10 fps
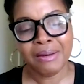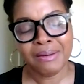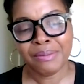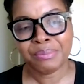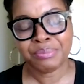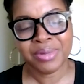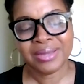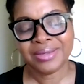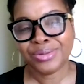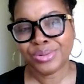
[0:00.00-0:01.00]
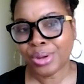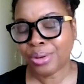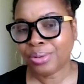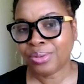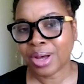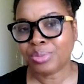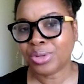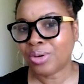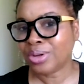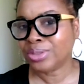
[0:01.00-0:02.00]
um, you know, I'm
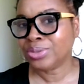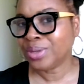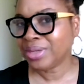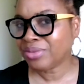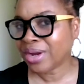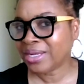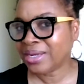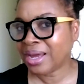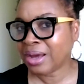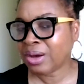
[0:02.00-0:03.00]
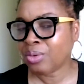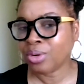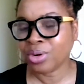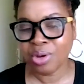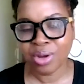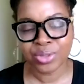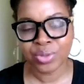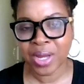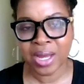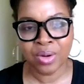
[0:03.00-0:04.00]
going to call you in right now or call
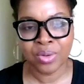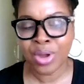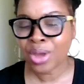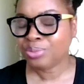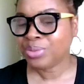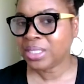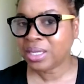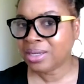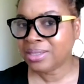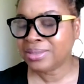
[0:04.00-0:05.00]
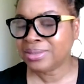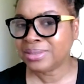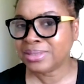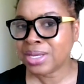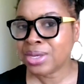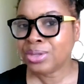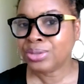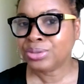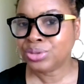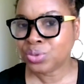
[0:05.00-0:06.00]
you out because
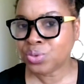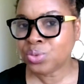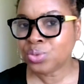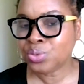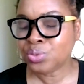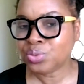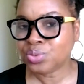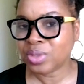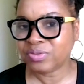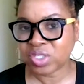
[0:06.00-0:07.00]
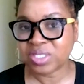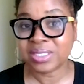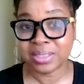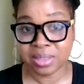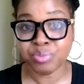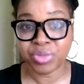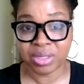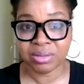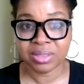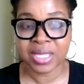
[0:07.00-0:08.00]
you have just said
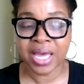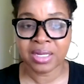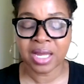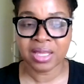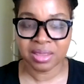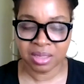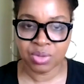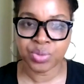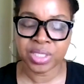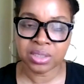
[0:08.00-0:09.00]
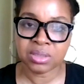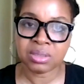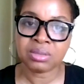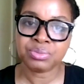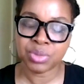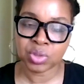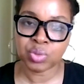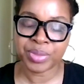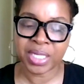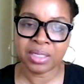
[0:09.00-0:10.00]
something that I think we need to
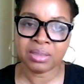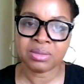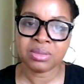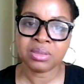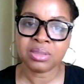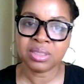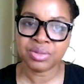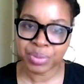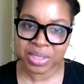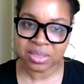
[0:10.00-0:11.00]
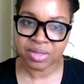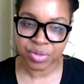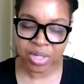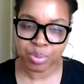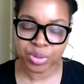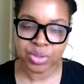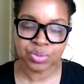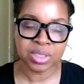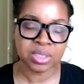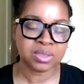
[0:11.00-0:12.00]
illuminate. Give, please give her an
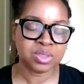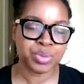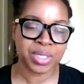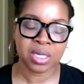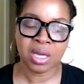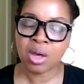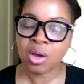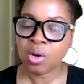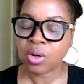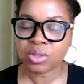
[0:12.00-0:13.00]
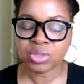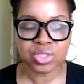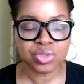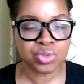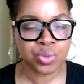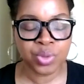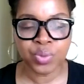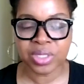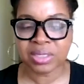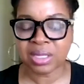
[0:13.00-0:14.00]
opportunity to speak. Or just do it
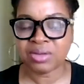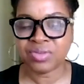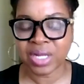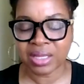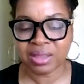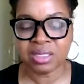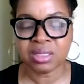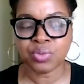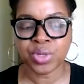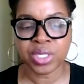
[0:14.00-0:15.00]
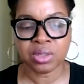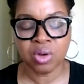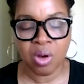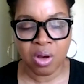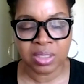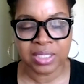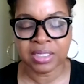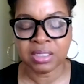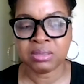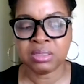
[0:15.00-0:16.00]
with love. And I think that we can call
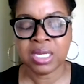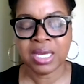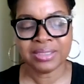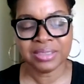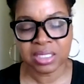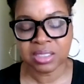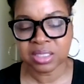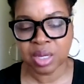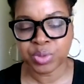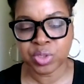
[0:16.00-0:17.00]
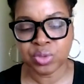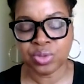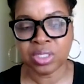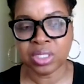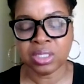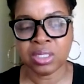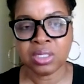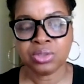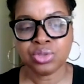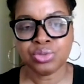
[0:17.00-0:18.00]
in and take this opportunity
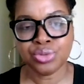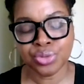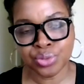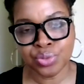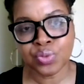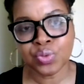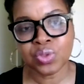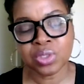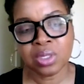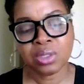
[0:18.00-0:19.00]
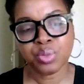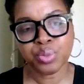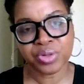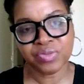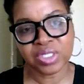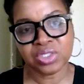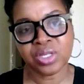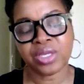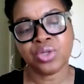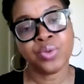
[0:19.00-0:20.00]
to use the
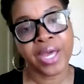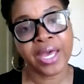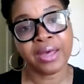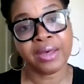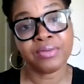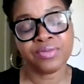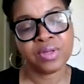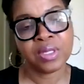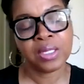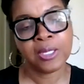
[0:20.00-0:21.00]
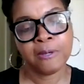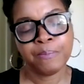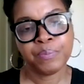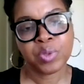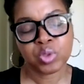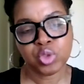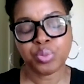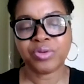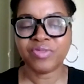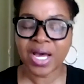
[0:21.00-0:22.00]
privilege that you have
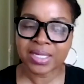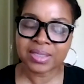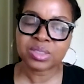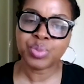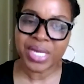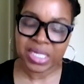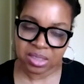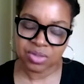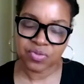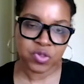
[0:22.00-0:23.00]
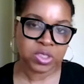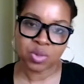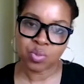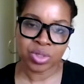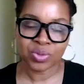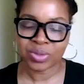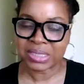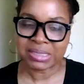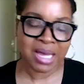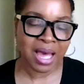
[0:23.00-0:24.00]
to provide a space for someone who
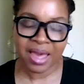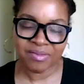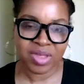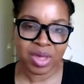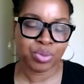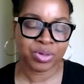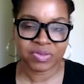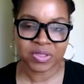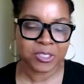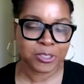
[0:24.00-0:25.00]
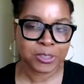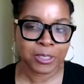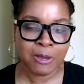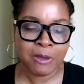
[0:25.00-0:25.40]
does not have that privilege.